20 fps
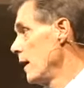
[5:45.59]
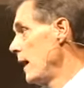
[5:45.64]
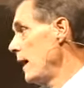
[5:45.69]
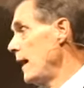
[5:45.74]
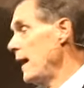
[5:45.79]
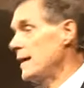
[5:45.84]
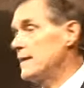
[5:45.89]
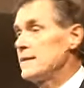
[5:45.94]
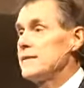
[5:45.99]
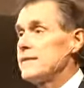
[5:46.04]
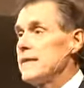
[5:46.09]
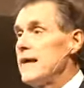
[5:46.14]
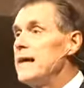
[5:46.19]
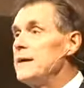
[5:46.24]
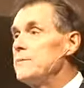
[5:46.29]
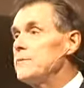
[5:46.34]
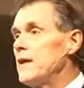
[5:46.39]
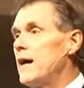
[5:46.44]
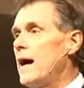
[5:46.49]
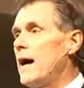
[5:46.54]
At the
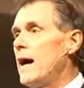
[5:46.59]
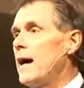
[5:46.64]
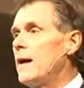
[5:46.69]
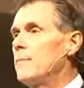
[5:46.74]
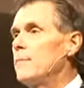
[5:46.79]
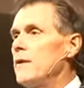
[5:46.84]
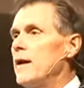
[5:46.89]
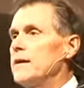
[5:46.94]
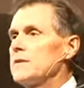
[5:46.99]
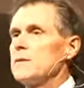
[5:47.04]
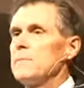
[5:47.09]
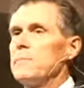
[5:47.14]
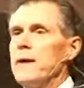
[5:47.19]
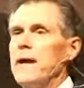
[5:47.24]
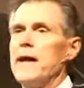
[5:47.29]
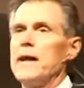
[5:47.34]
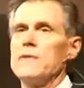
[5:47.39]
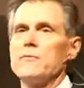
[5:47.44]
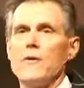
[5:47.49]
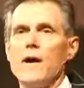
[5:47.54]
same time, that's a
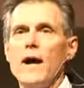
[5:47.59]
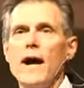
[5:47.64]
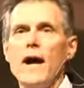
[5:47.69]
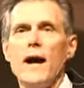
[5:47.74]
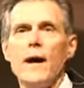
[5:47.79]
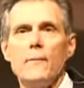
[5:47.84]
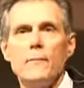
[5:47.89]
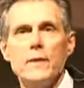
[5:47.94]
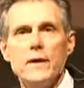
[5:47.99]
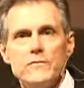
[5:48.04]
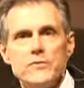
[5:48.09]
bad rap.